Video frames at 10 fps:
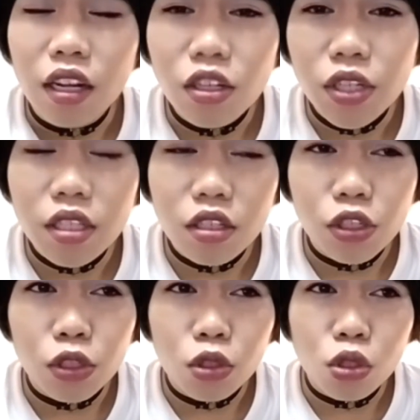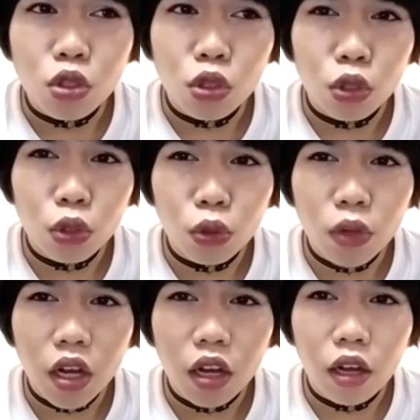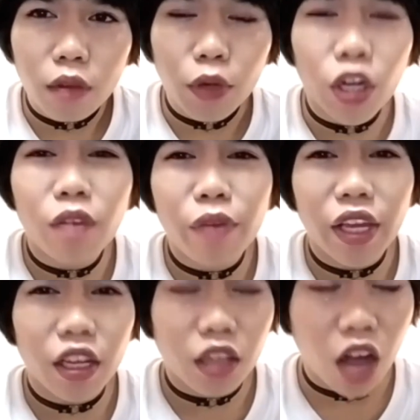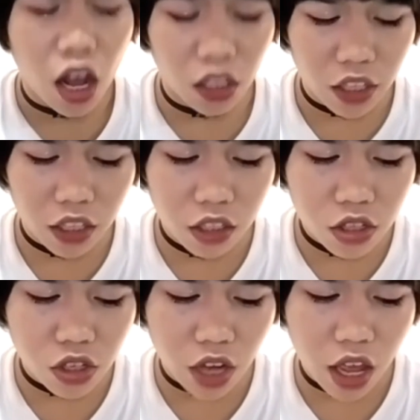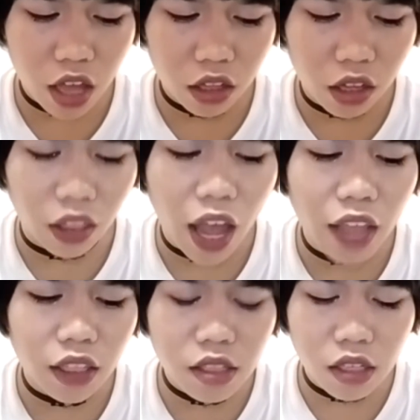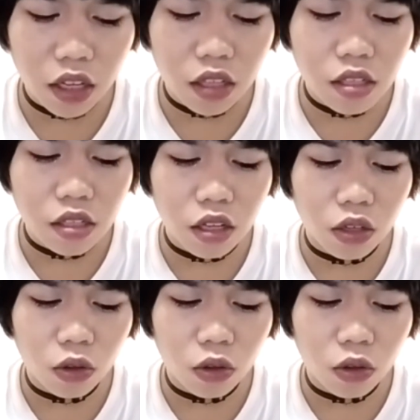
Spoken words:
Then it transitions to her being in college, and a line that says,